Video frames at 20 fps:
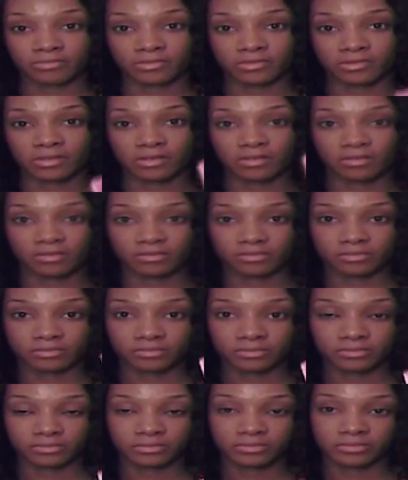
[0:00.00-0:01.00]
you know,
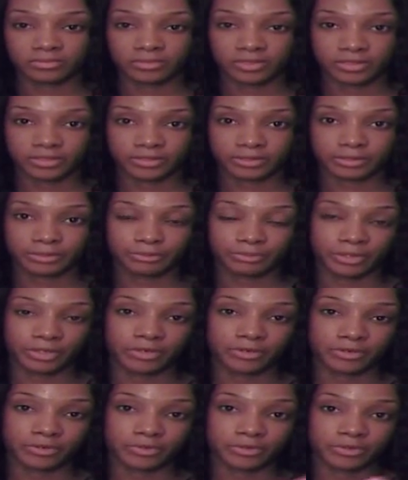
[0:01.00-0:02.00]
there's a
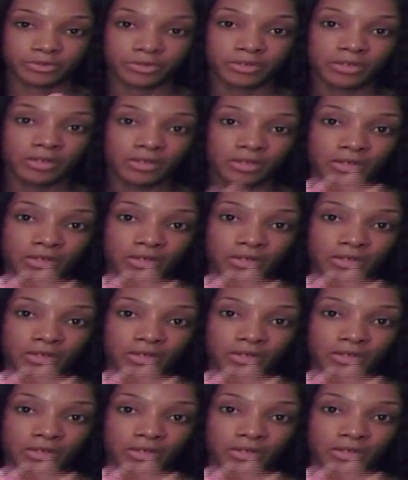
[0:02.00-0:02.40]
big old